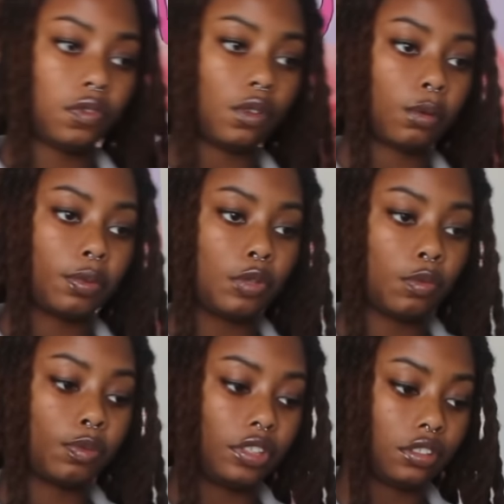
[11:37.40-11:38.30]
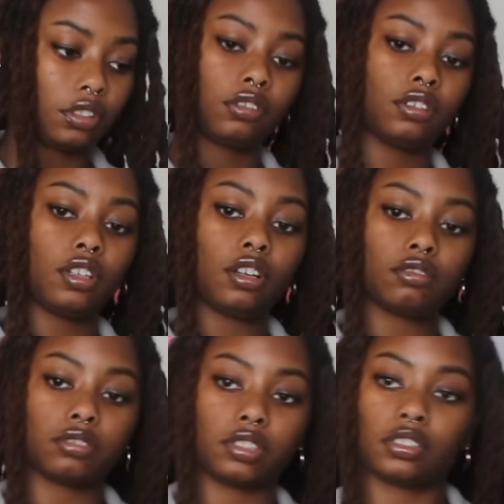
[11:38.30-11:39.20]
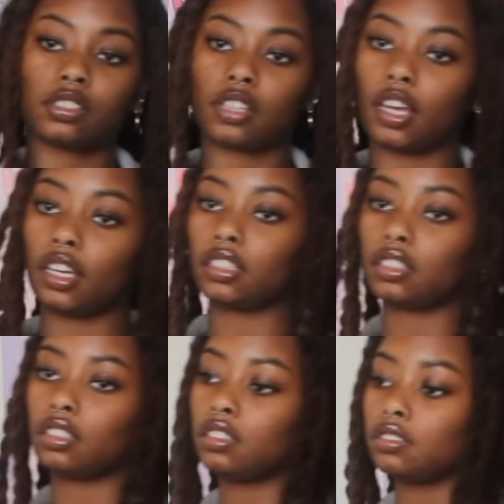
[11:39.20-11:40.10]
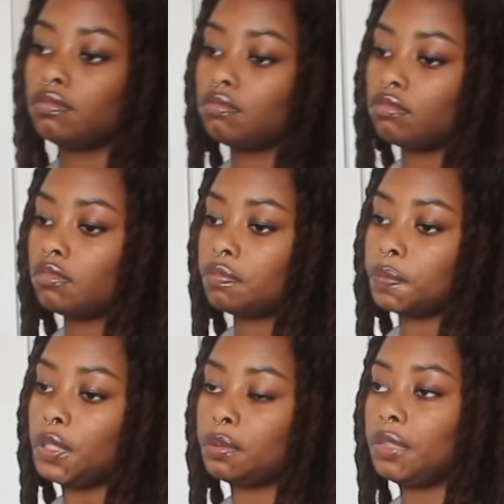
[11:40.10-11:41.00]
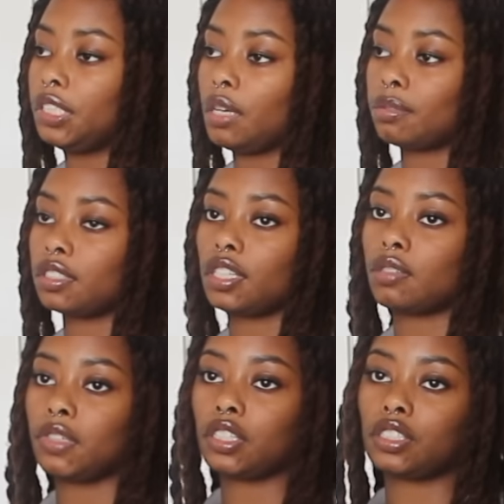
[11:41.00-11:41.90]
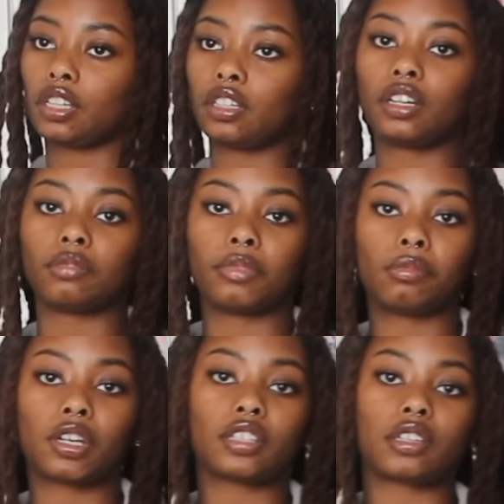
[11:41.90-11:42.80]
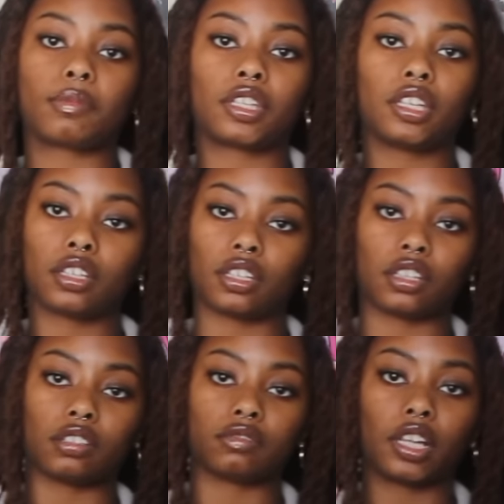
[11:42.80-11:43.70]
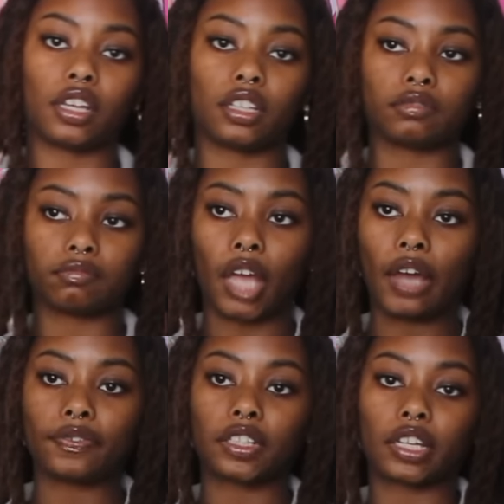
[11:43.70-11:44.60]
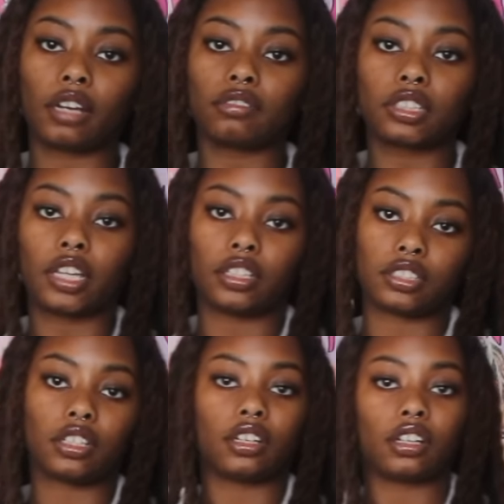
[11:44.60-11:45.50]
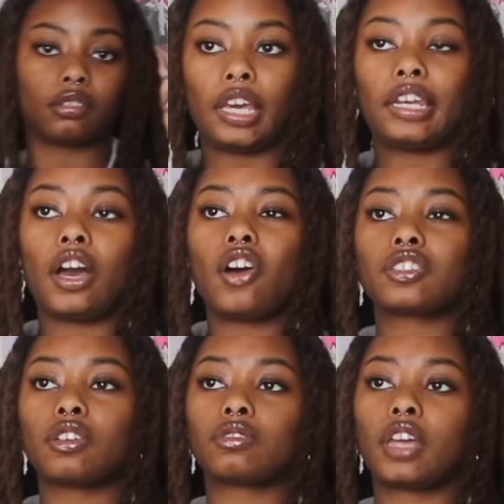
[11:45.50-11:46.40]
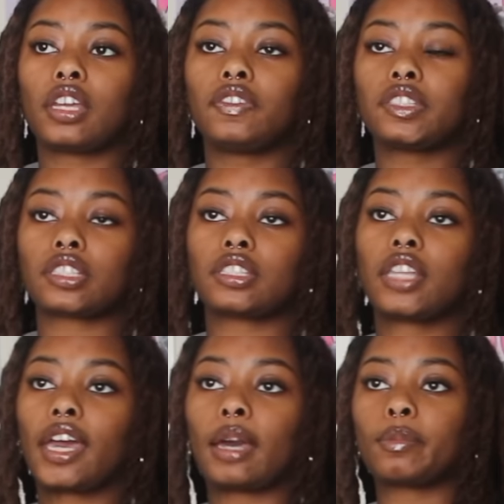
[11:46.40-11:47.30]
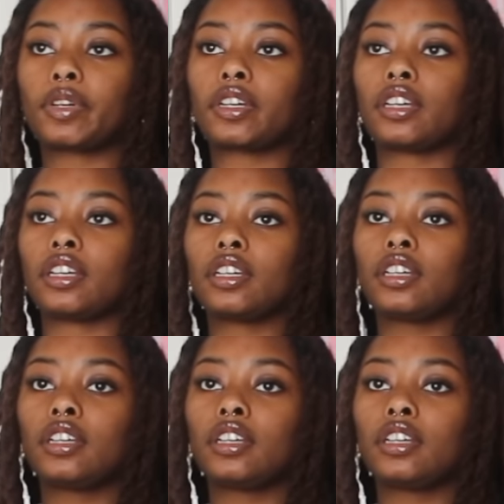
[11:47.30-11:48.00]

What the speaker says: a form of people pleasing, you know, just like people being able to tell me to shut up. And because I'm a kid, like, I feel like I really got to shut up. And also, not even just that, but